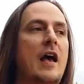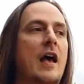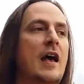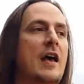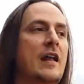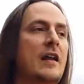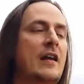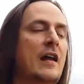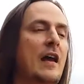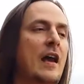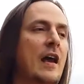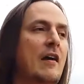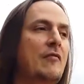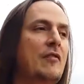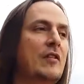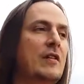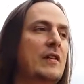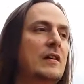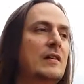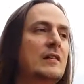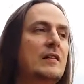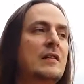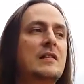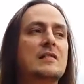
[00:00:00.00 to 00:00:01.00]
And
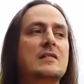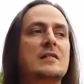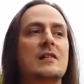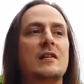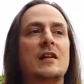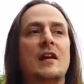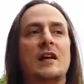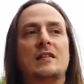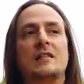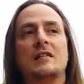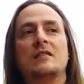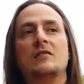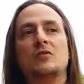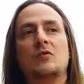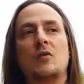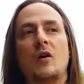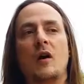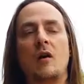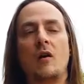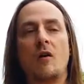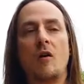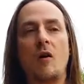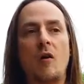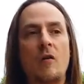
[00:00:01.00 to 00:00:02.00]
everything that is connected to
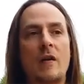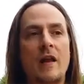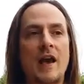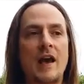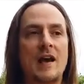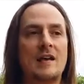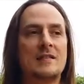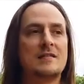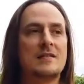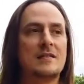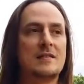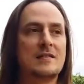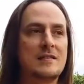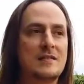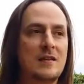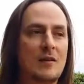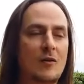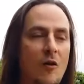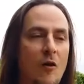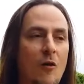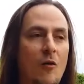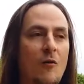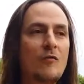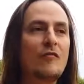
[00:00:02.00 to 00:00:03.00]
our own assets,
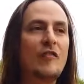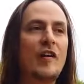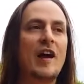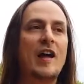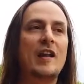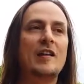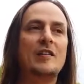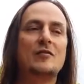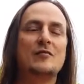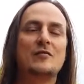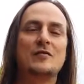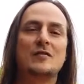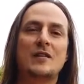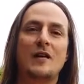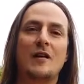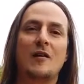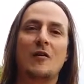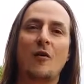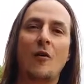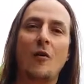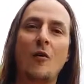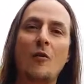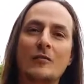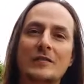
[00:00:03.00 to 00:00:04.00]
our own values,
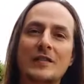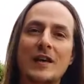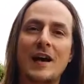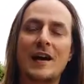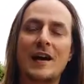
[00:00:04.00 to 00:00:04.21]
our own